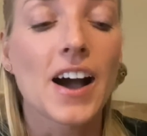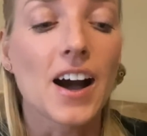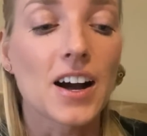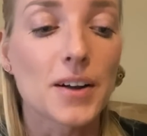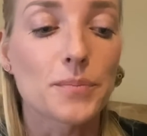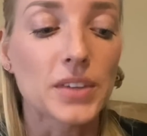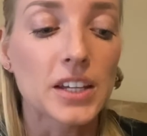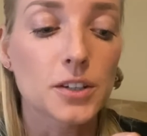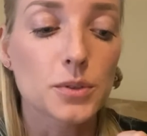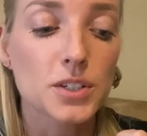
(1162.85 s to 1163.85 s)
And
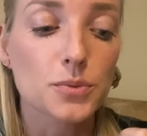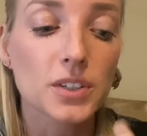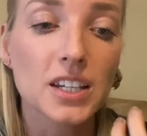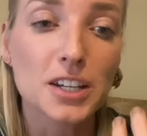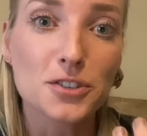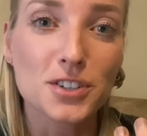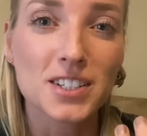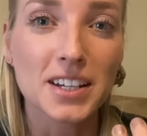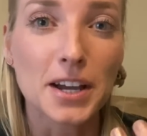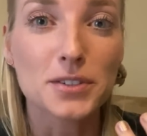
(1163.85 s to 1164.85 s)
it was really
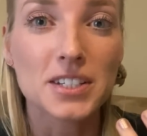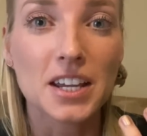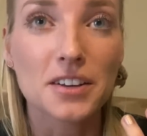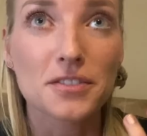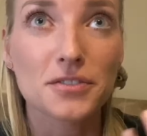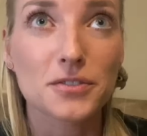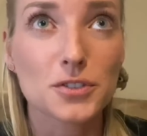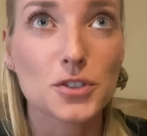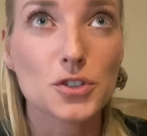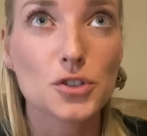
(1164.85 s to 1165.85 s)
interesting how Dave
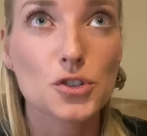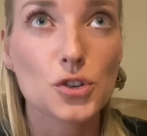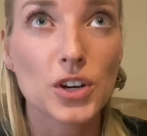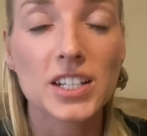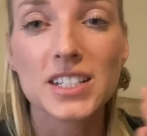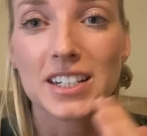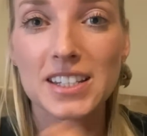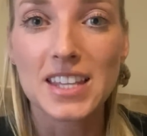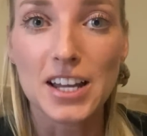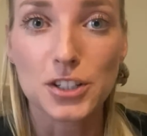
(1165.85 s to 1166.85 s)

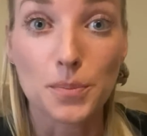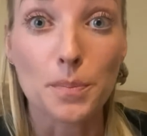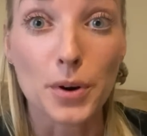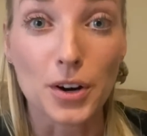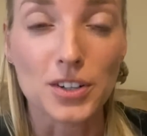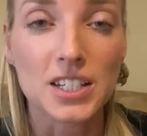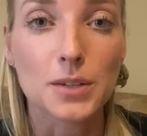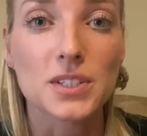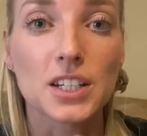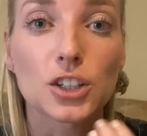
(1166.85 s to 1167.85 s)
translated that to birds. He
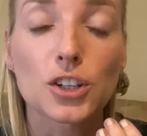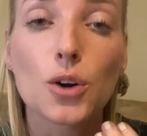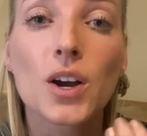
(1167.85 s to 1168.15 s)
was like, you know,